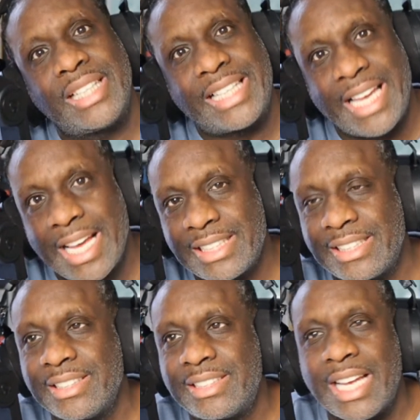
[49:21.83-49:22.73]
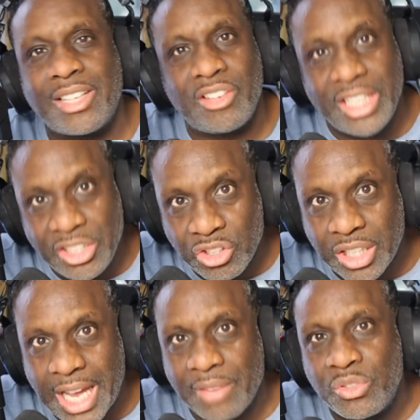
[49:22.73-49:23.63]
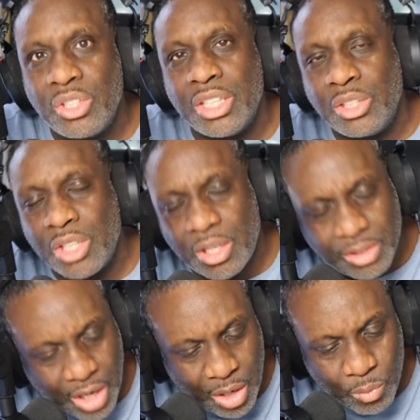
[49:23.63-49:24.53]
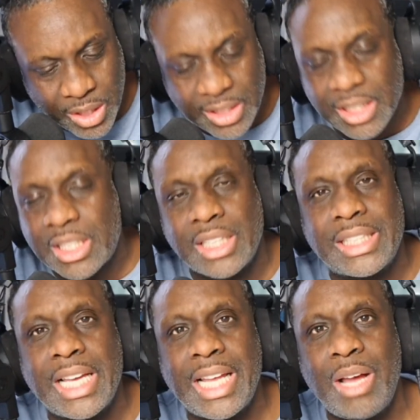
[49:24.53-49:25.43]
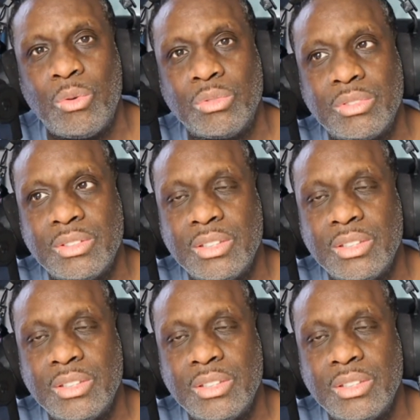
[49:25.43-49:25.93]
the cancers that are in your life, you're unwilling to cut that out.